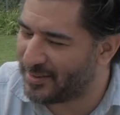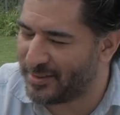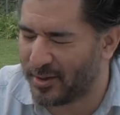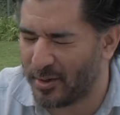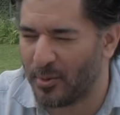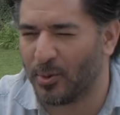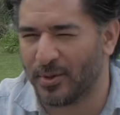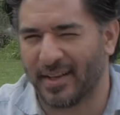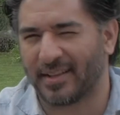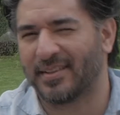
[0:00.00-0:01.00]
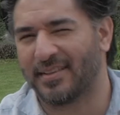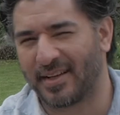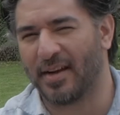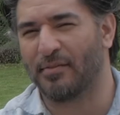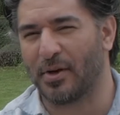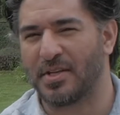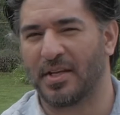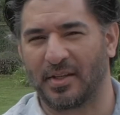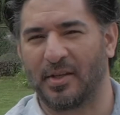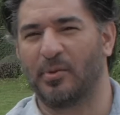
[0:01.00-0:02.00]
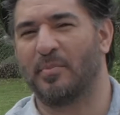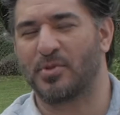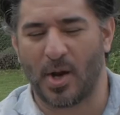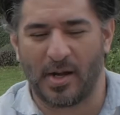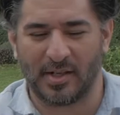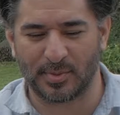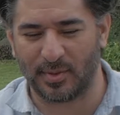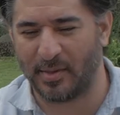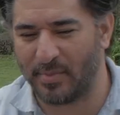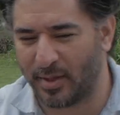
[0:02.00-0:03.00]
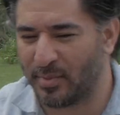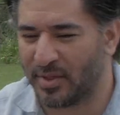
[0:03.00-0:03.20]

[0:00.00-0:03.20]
a word that could kind of articulate what I'm trying to explain better,